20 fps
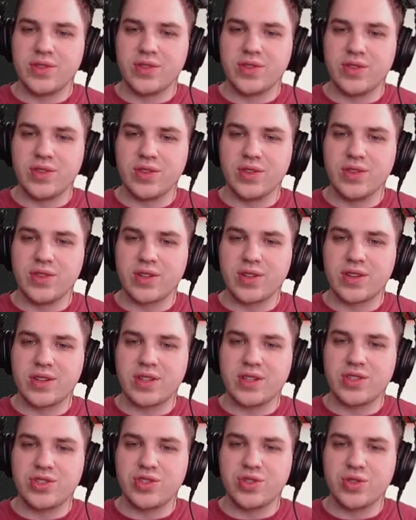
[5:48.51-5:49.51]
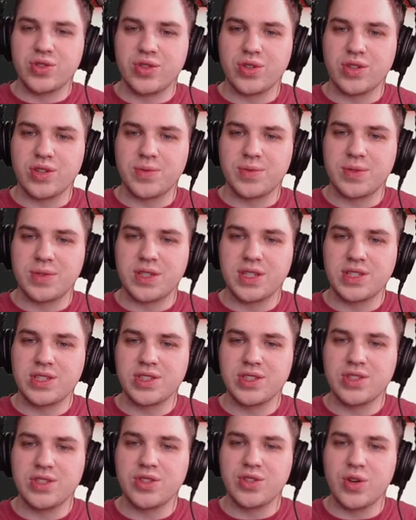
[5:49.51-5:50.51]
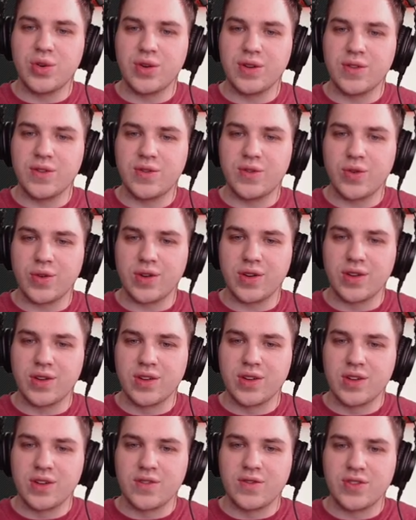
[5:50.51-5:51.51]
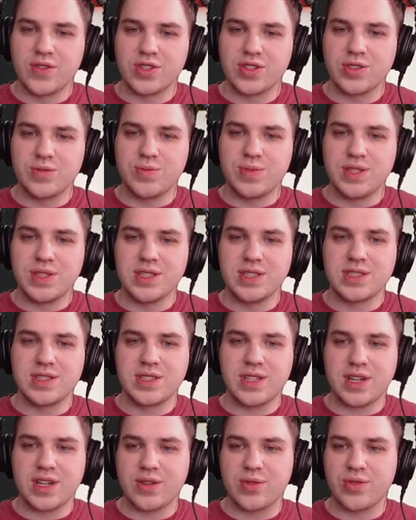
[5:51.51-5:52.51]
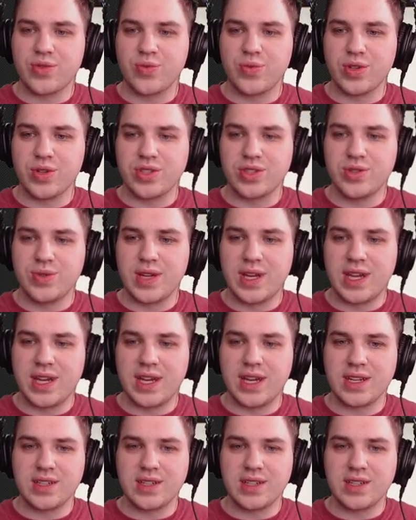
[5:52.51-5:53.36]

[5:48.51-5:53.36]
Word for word: the look that you're potentially going for versus being stuck with what you had.